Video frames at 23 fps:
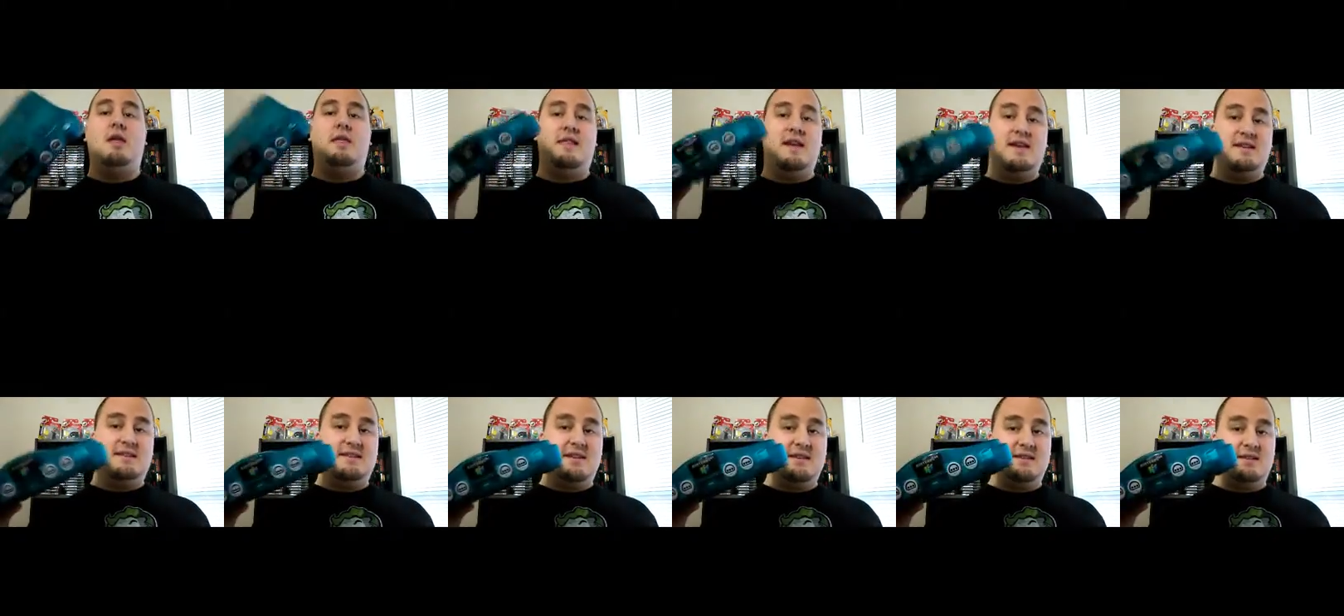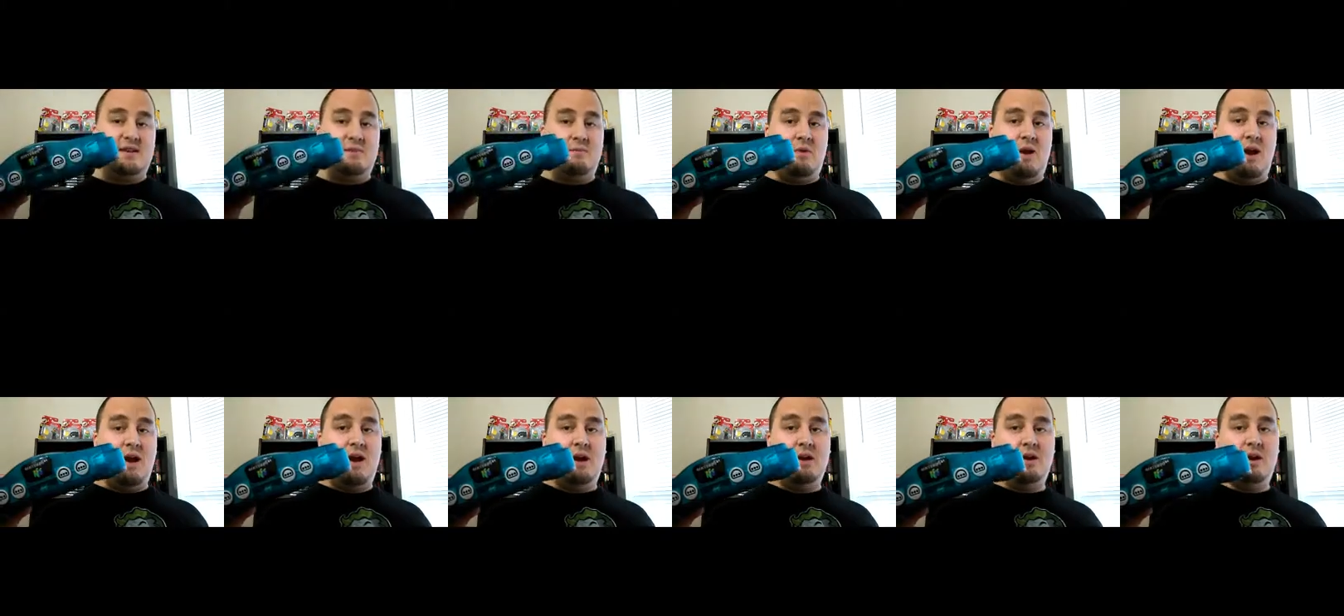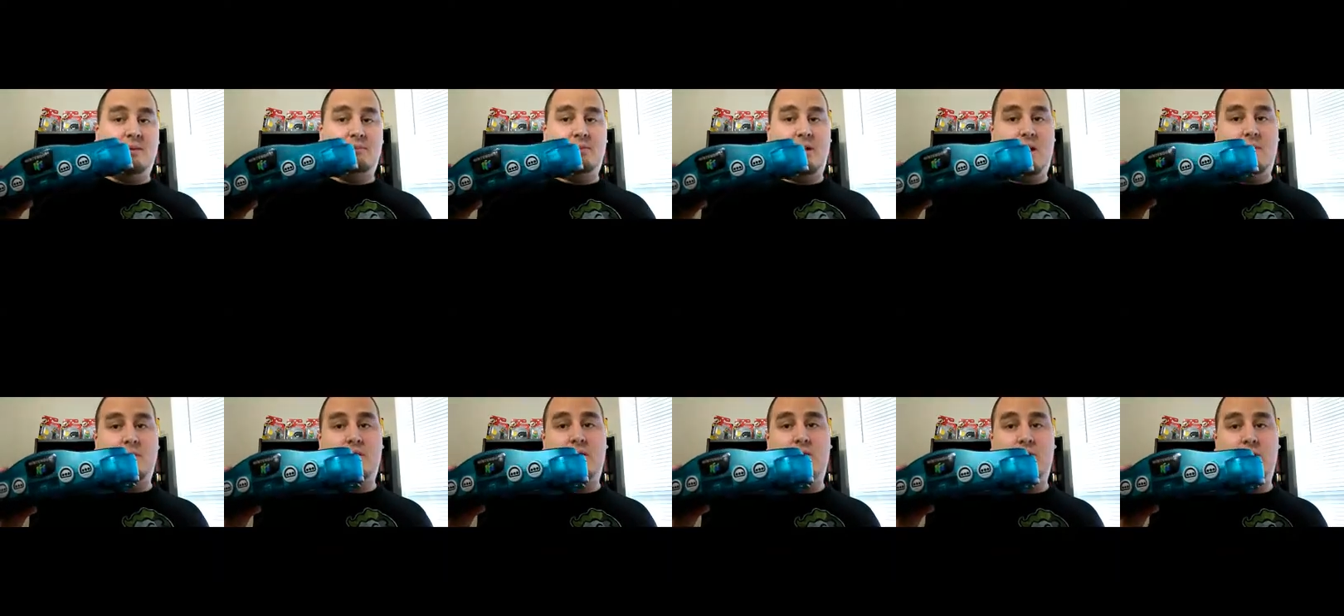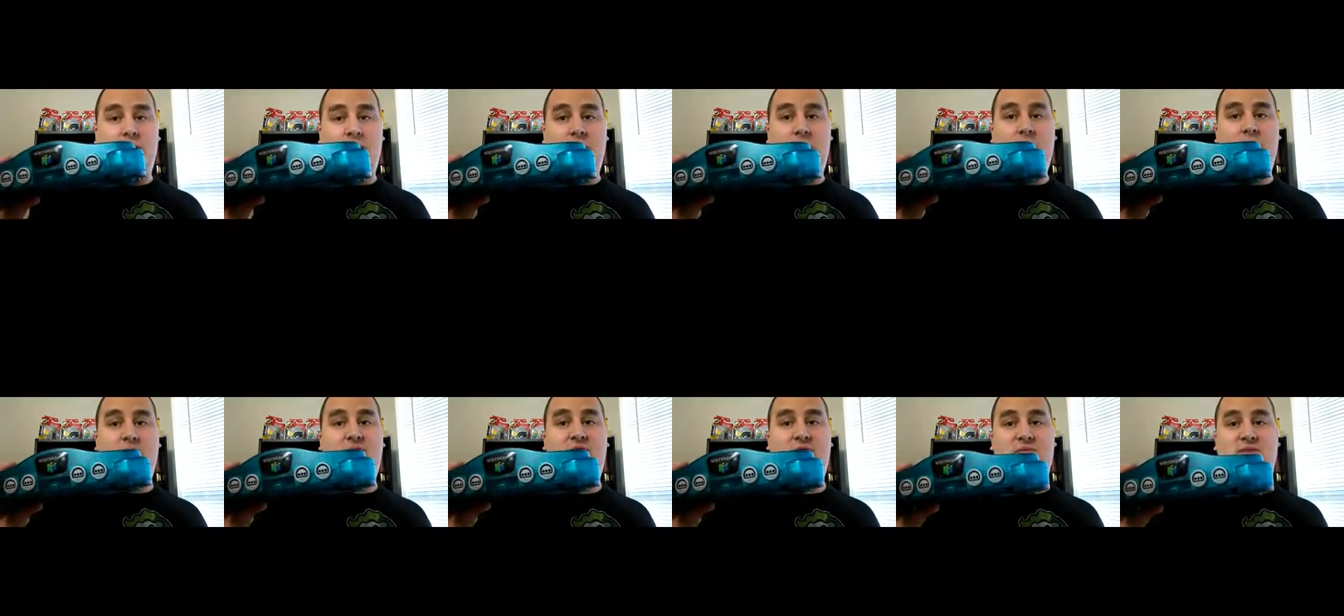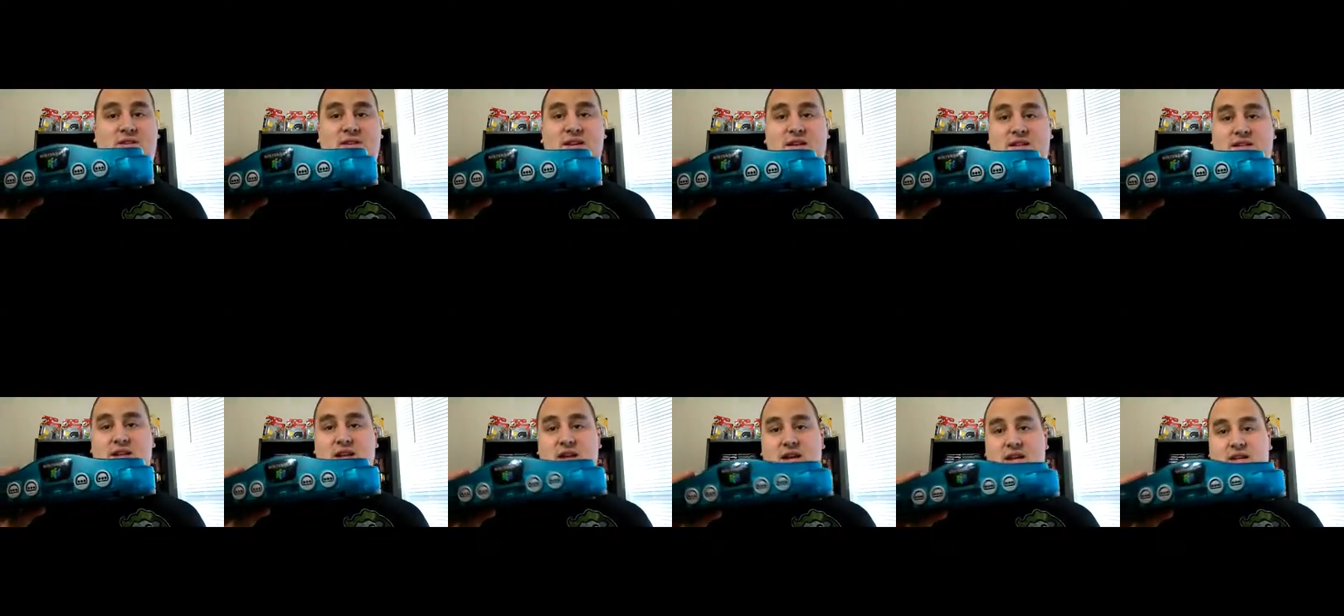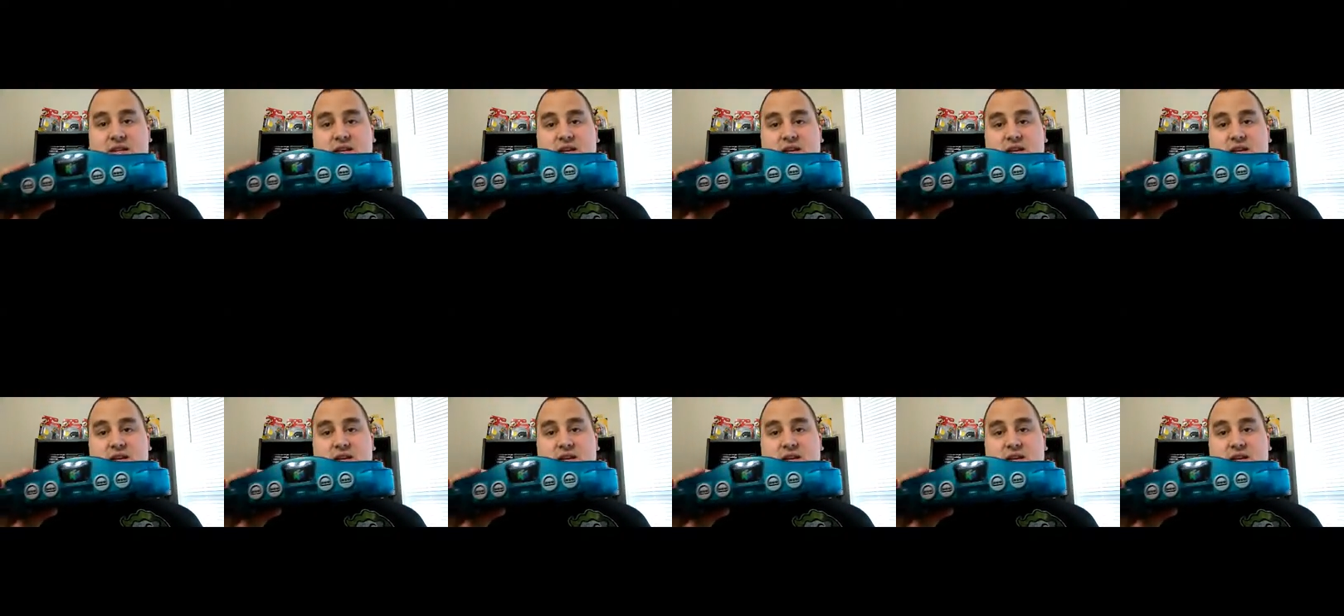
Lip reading: This system right here can probably go anywhere from 60